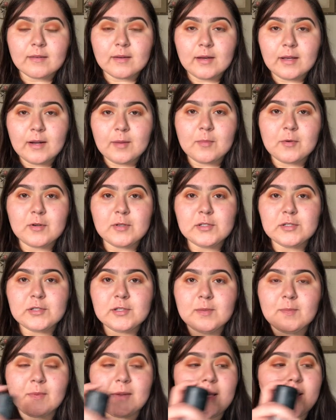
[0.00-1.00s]
and I'm going
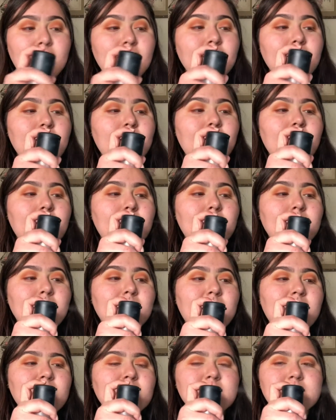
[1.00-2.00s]
to apply
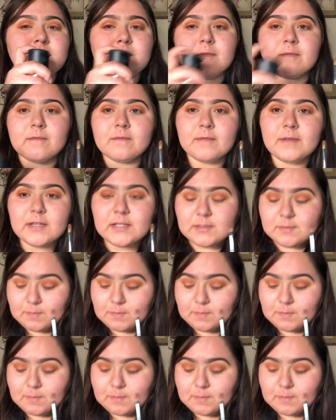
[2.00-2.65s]
MAC Fix